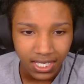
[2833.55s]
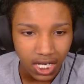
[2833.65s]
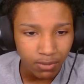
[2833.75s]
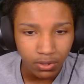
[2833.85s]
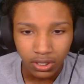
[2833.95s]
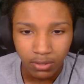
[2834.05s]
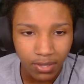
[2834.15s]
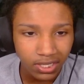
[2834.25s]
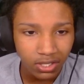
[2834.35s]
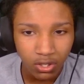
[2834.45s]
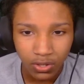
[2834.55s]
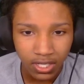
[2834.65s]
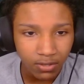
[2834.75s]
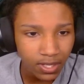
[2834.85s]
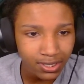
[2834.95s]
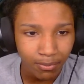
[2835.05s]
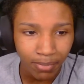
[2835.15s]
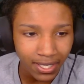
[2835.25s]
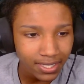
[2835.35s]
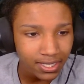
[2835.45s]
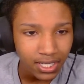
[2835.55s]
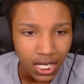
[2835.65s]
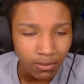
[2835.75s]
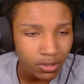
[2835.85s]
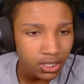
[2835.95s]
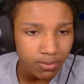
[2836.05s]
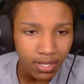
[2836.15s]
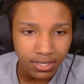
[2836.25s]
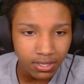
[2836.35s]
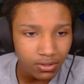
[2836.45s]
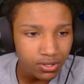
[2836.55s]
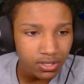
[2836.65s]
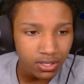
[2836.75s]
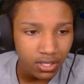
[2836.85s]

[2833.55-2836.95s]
I'm really about to go ahead and ride the bike. I'm really about to go suck.